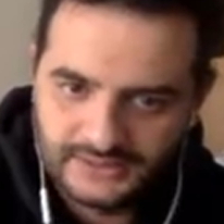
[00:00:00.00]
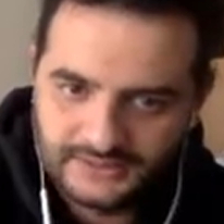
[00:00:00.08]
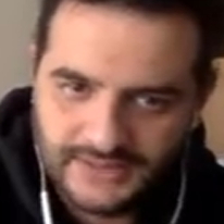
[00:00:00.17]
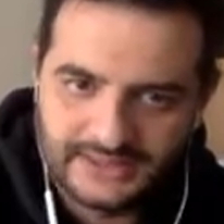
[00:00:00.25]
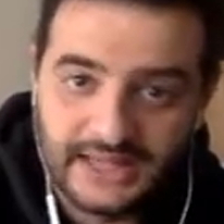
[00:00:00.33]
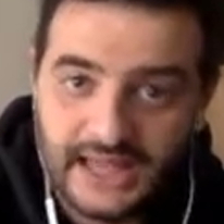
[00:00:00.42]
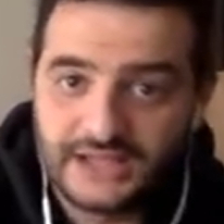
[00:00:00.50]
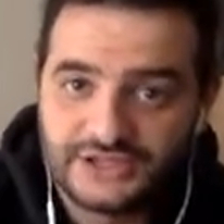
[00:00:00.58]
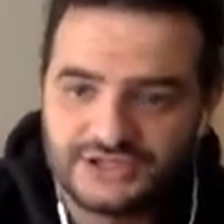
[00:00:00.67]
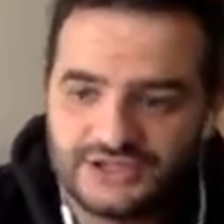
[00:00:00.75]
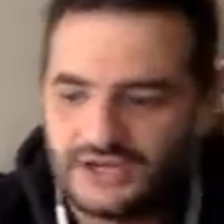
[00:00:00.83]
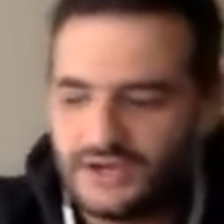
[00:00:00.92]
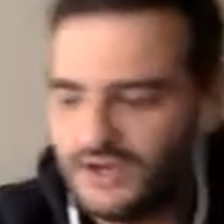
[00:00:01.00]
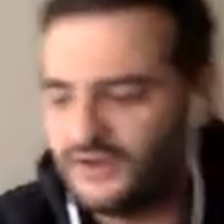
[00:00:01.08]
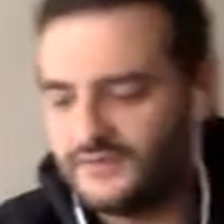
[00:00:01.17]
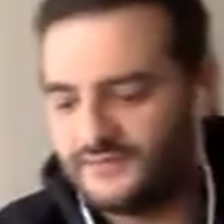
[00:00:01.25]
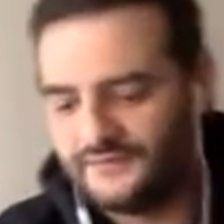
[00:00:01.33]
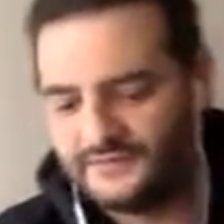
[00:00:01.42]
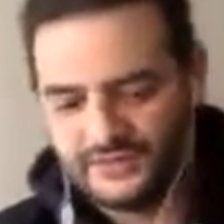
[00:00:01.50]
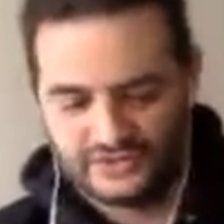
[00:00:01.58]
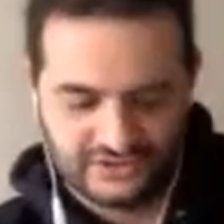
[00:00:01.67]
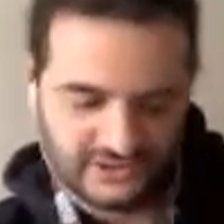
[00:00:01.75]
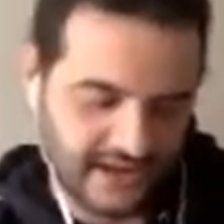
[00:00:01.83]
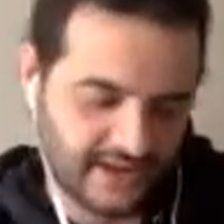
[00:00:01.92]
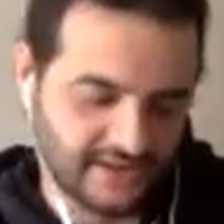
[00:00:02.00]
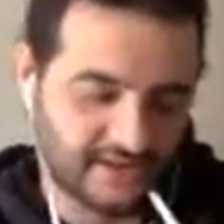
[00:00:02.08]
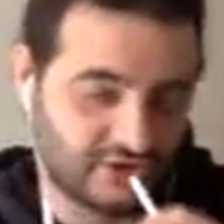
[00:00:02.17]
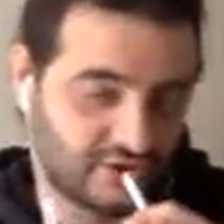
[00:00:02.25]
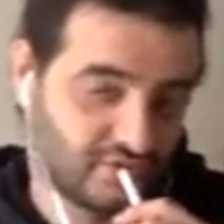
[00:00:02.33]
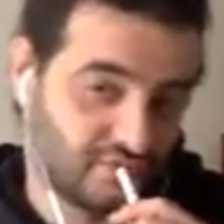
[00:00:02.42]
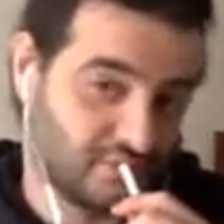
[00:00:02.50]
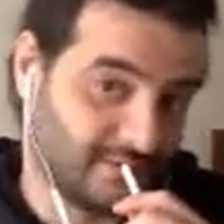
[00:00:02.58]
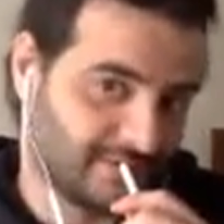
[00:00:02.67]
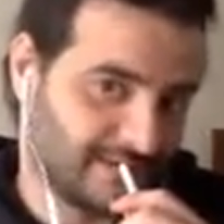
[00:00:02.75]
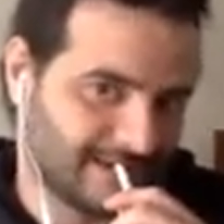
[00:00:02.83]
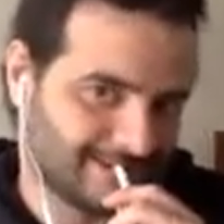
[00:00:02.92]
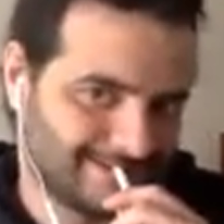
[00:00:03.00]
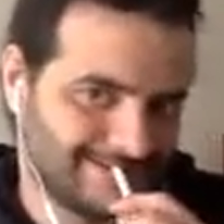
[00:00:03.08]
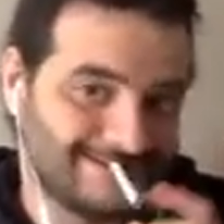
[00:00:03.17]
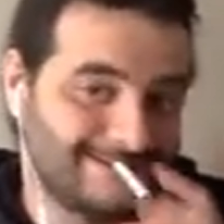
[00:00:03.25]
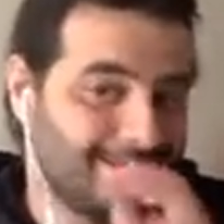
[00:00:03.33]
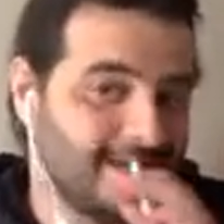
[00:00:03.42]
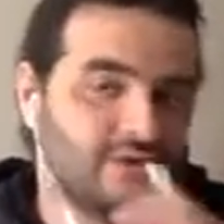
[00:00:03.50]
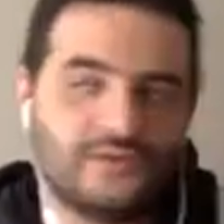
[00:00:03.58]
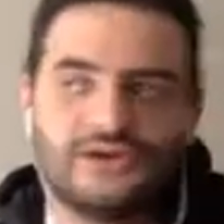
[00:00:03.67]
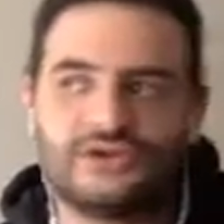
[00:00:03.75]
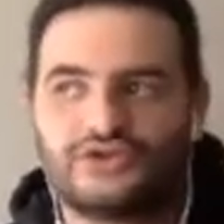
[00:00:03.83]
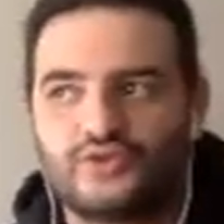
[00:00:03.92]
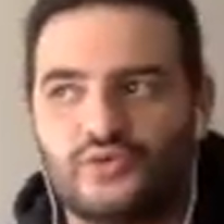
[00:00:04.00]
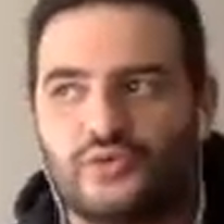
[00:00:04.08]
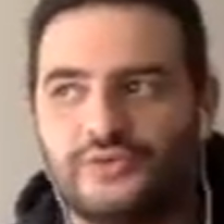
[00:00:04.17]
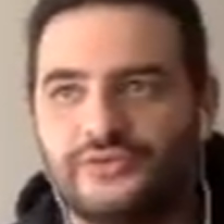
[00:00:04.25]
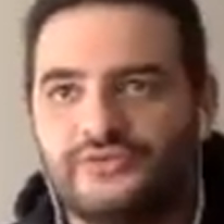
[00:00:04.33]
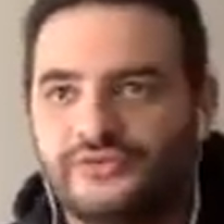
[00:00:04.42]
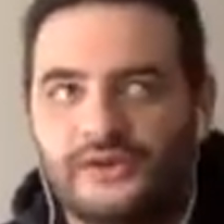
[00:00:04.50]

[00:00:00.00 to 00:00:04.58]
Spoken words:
logic of here's a guy that like screwed me last night. Danny Green scores